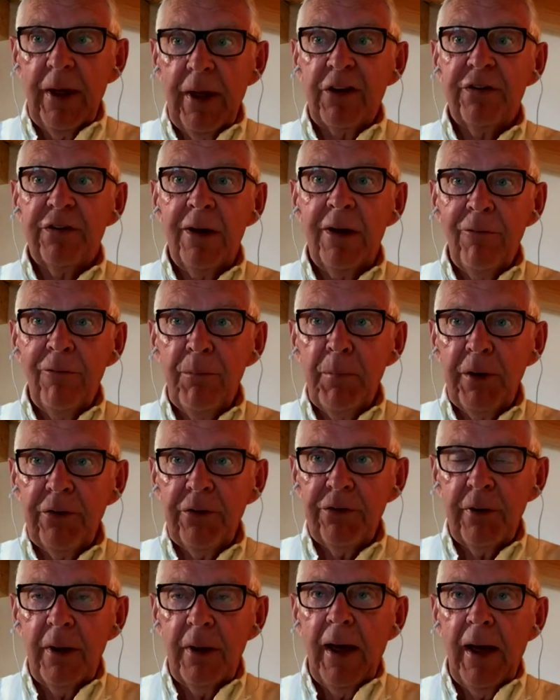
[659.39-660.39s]

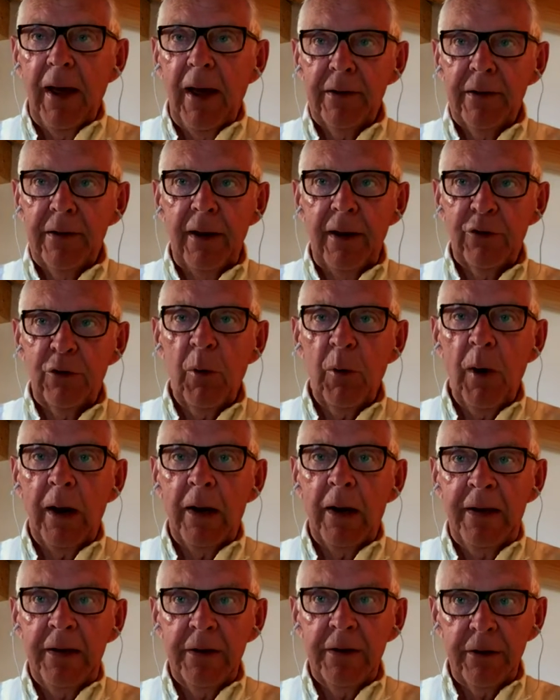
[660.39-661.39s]
achievements, and that you are a
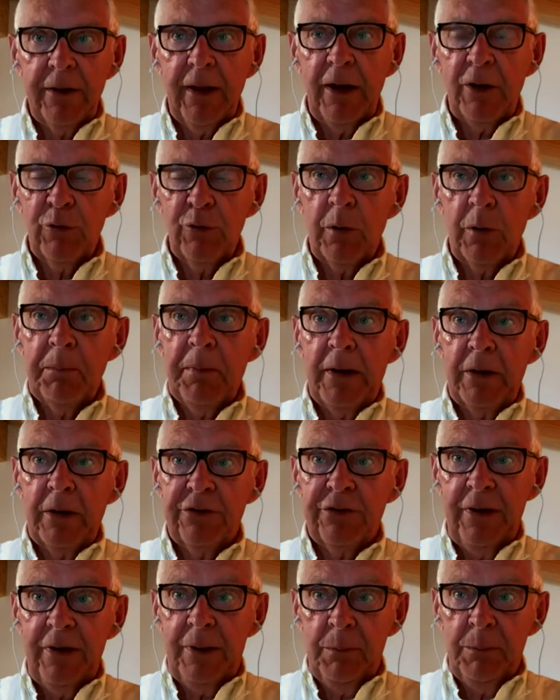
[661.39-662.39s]
leader, that you can
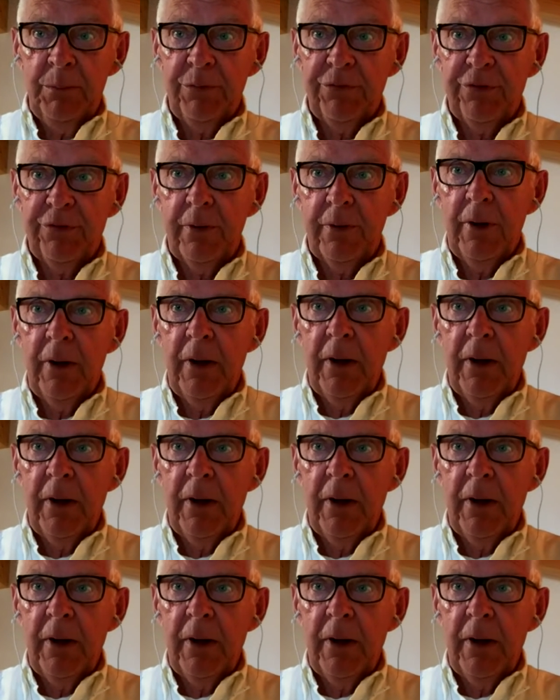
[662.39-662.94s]
build teams.